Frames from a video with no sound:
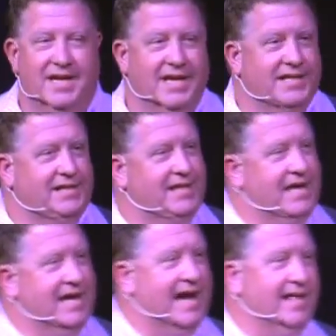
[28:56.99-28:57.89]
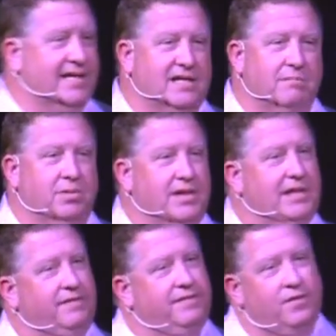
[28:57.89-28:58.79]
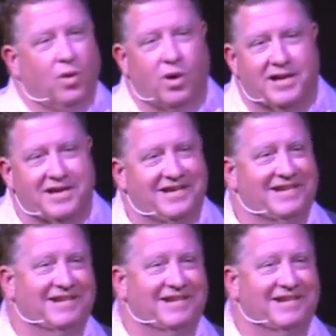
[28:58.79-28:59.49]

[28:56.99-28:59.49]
Do you see how that's completely foreign?